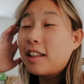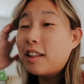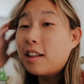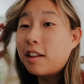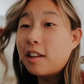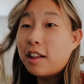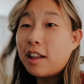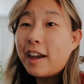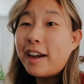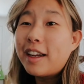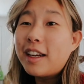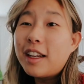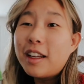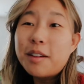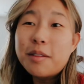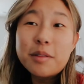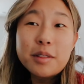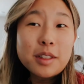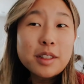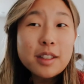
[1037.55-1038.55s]
The
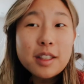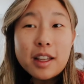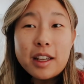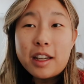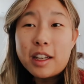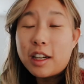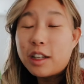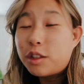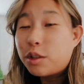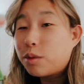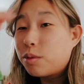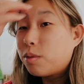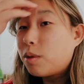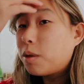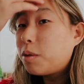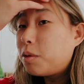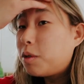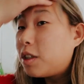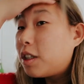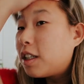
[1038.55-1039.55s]
lighting was like
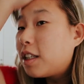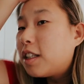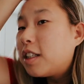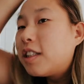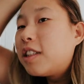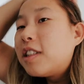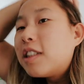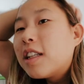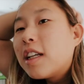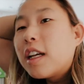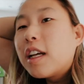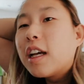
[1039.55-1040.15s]
atrocious.